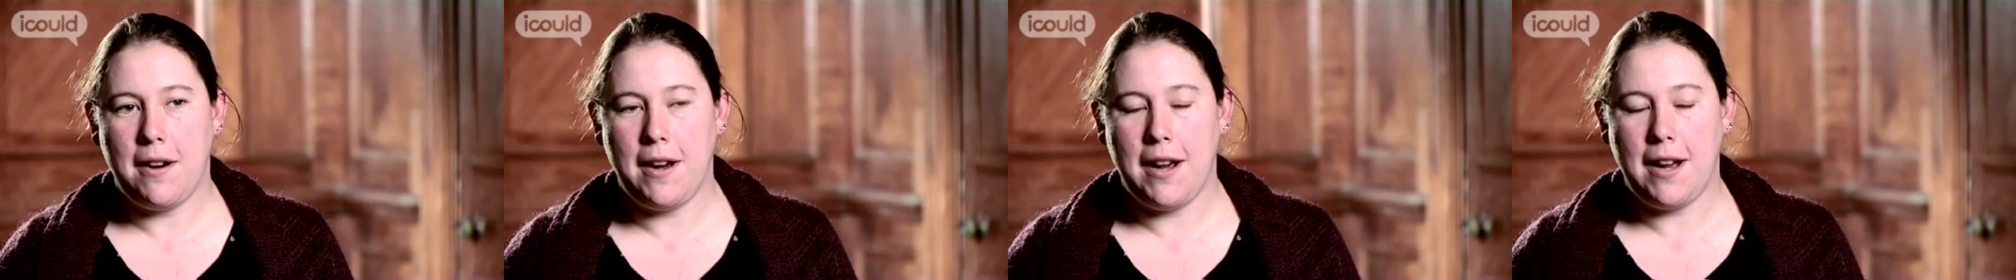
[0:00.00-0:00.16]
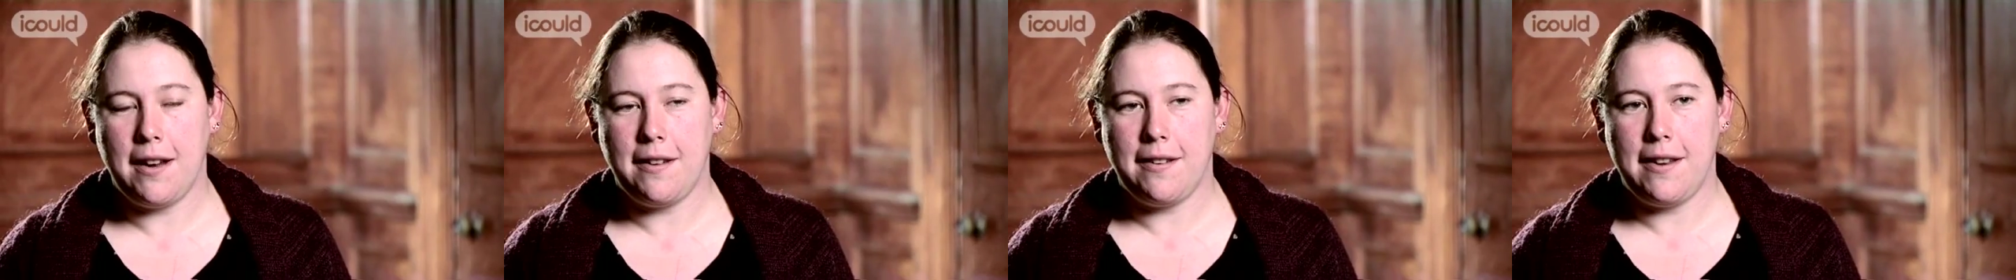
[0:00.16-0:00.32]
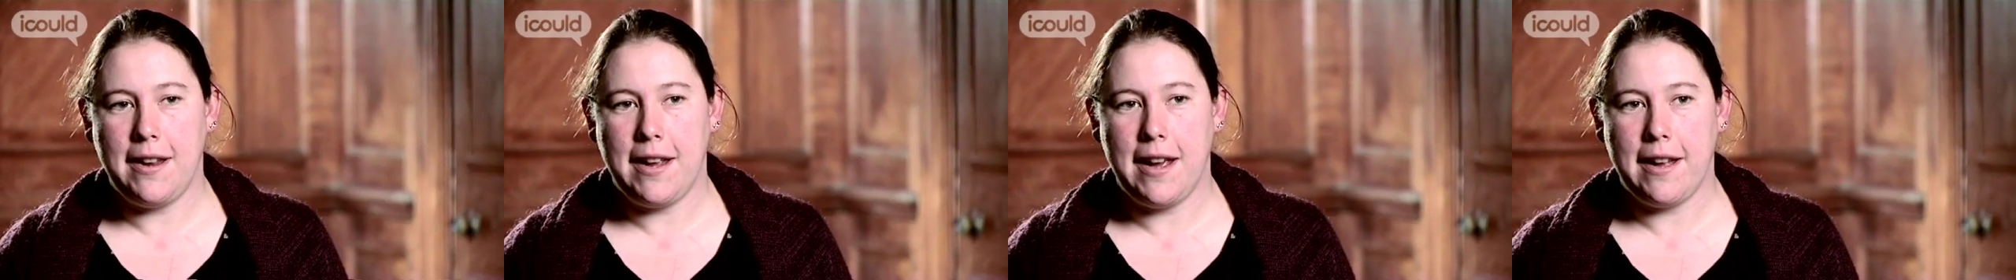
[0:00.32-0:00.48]
I
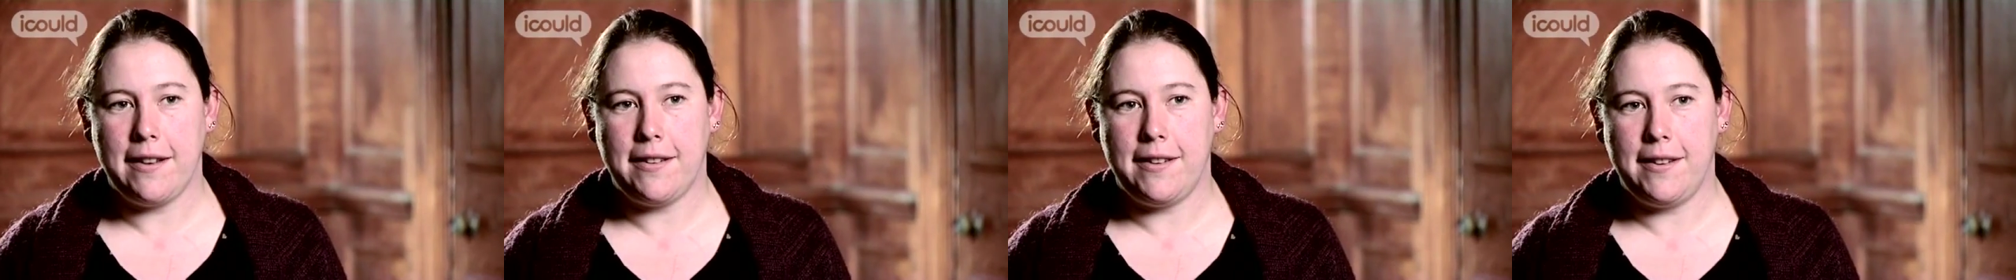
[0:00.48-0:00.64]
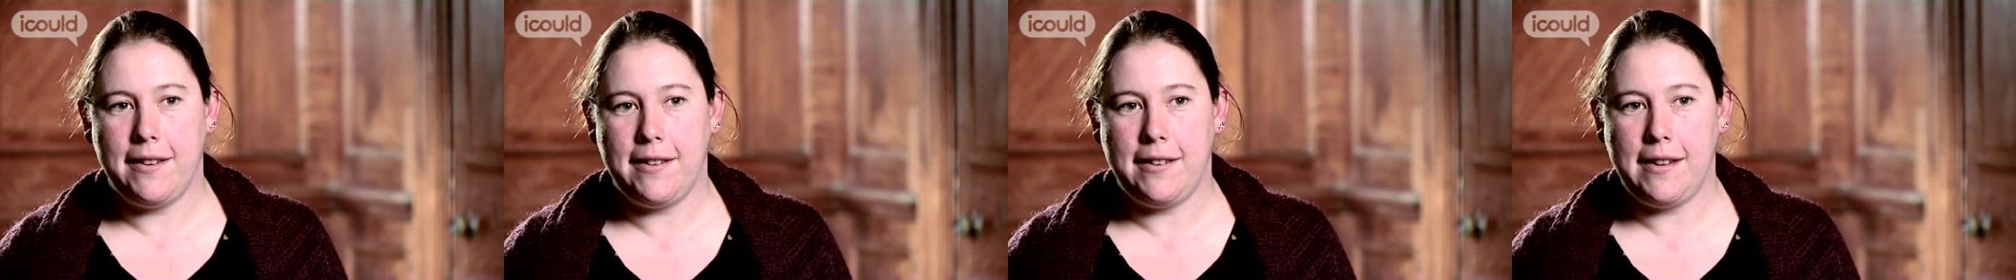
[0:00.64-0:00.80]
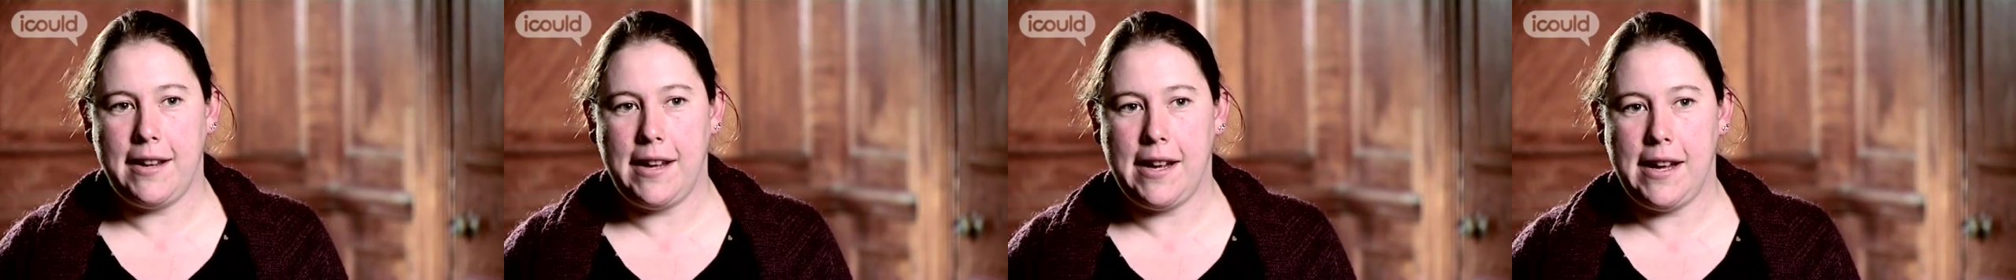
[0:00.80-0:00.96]
actually get
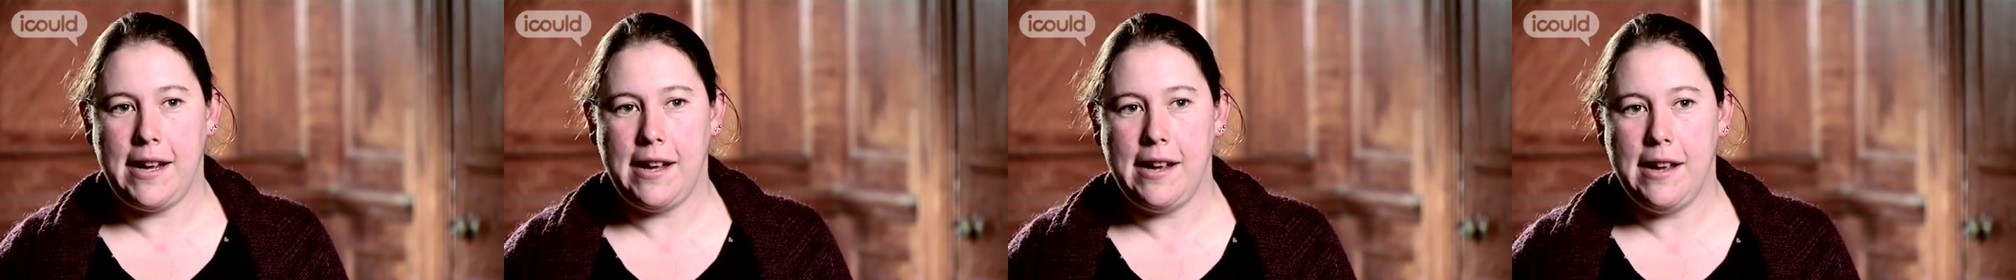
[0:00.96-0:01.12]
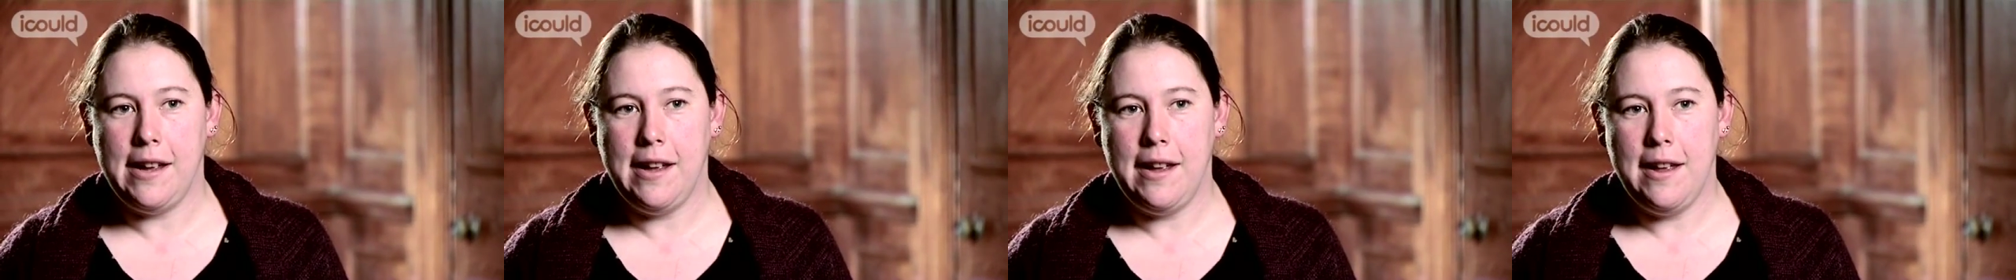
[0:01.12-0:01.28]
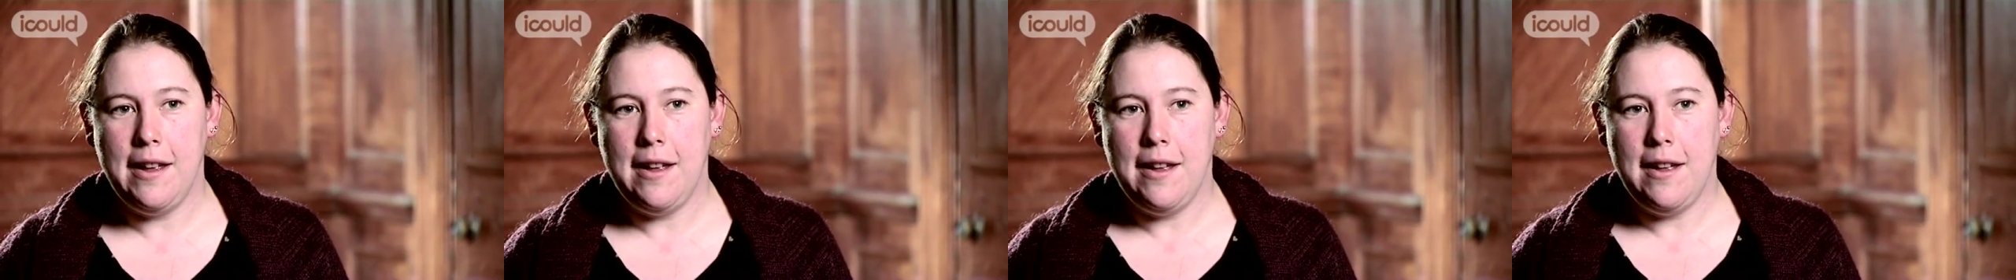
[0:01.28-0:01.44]
to see
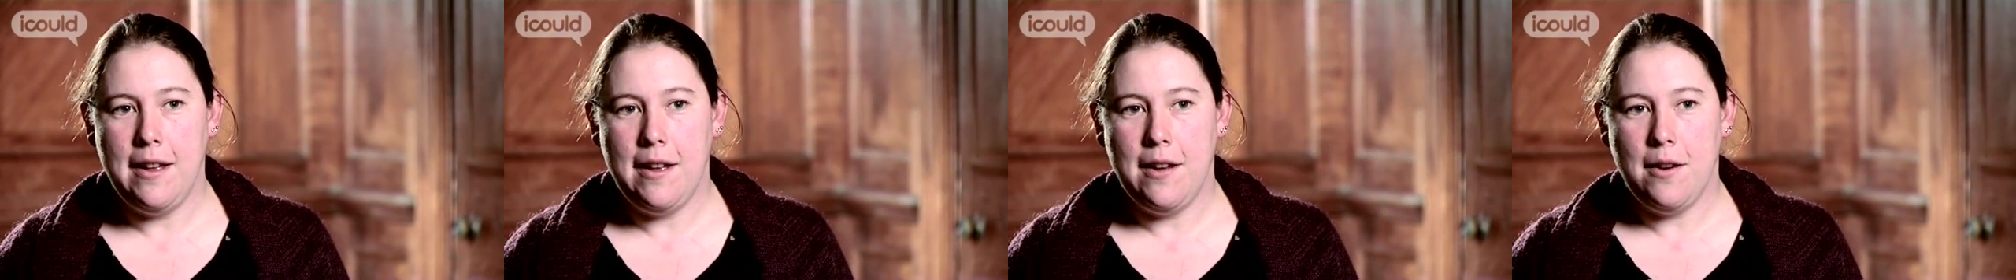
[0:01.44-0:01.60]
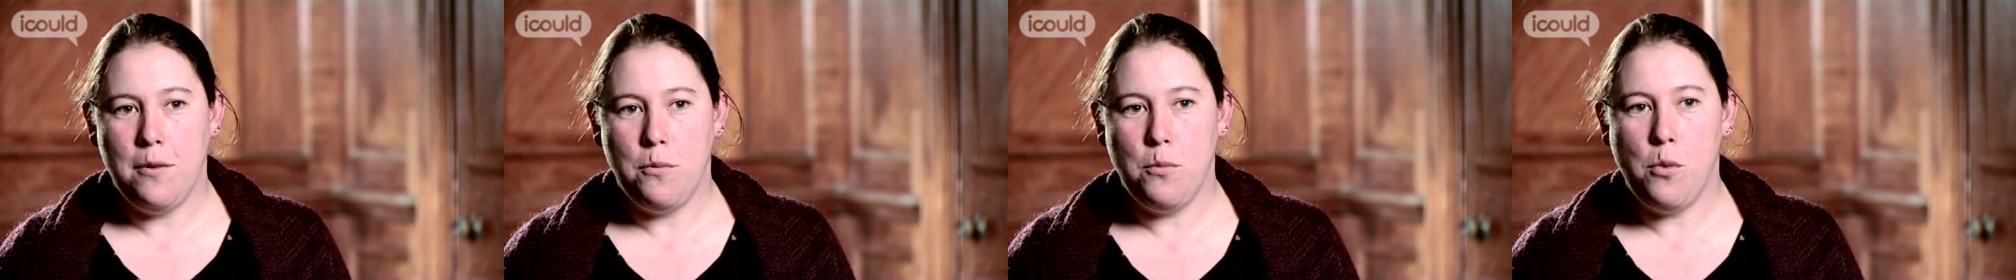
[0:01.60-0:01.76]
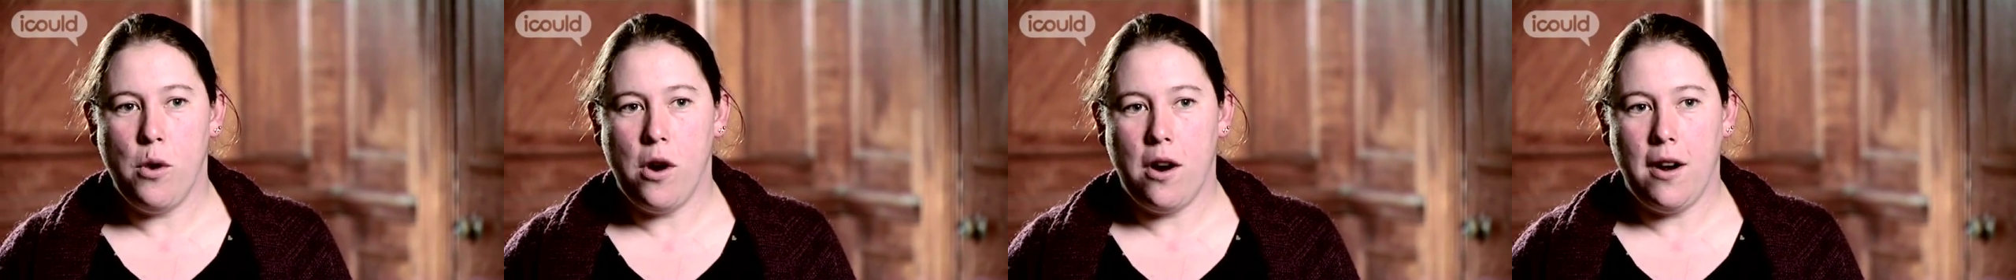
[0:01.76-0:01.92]

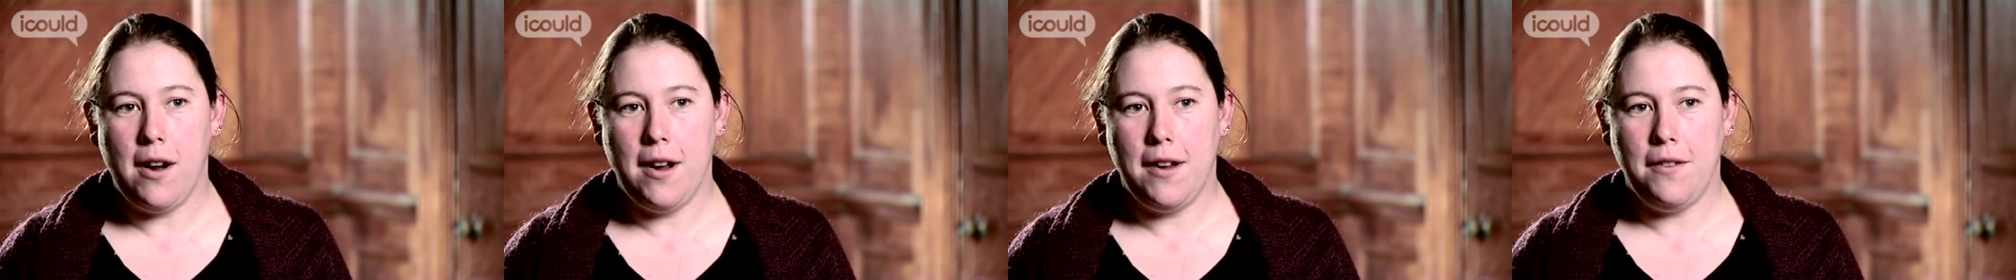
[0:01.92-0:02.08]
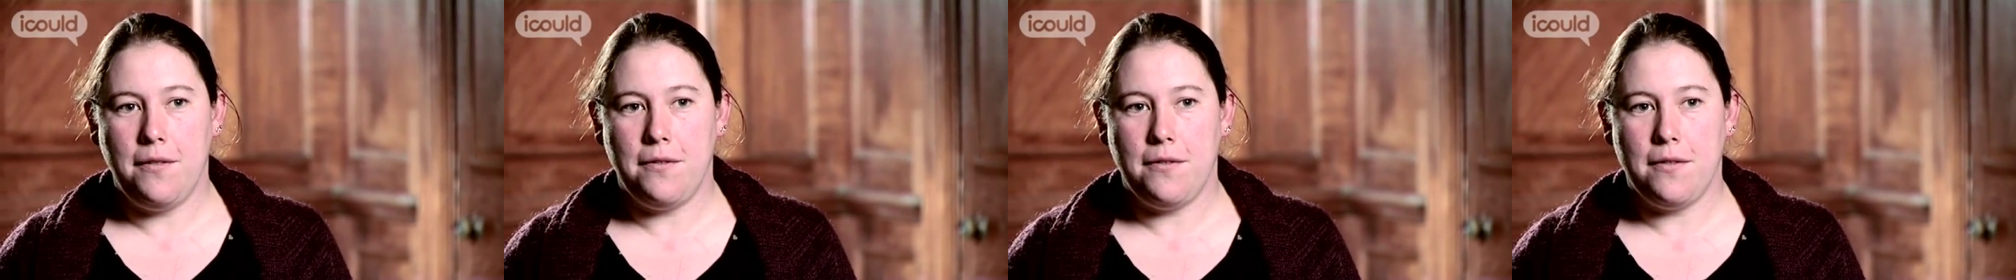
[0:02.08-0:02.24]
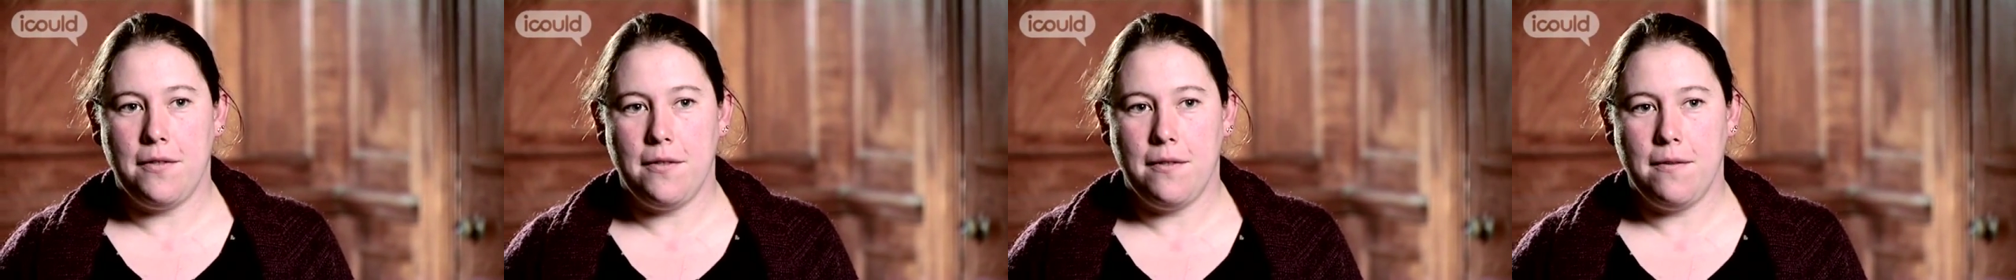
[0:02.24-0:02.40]
what
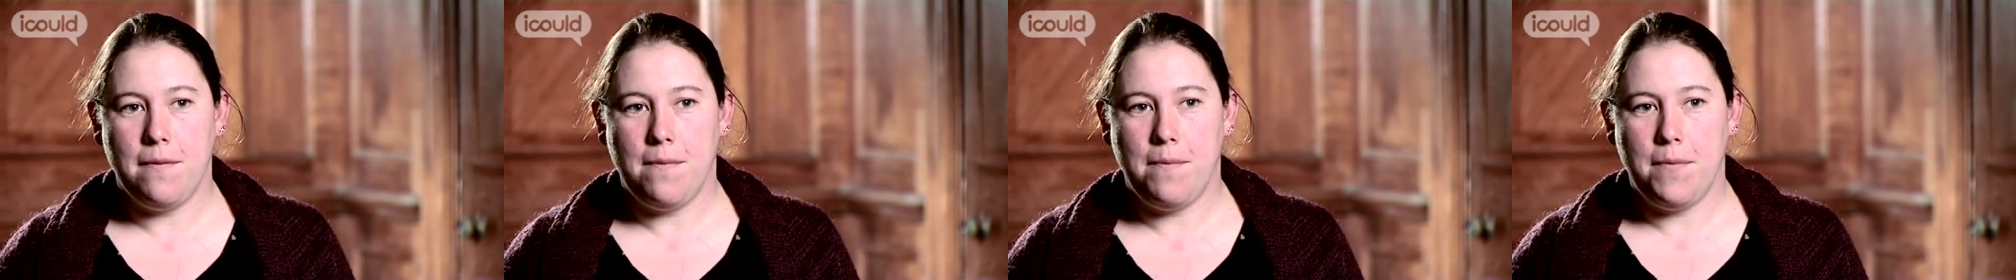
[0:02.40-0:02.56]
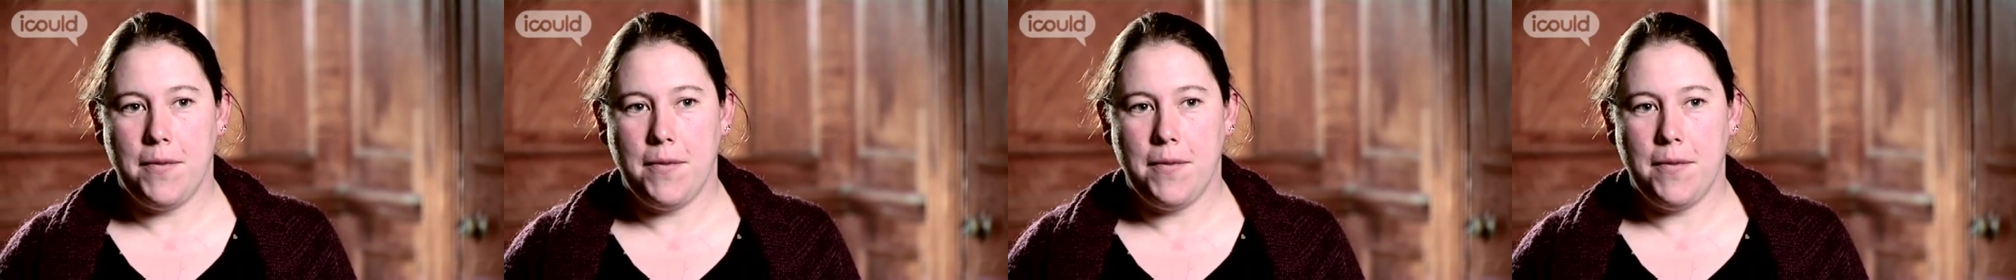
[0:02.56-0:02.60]
I've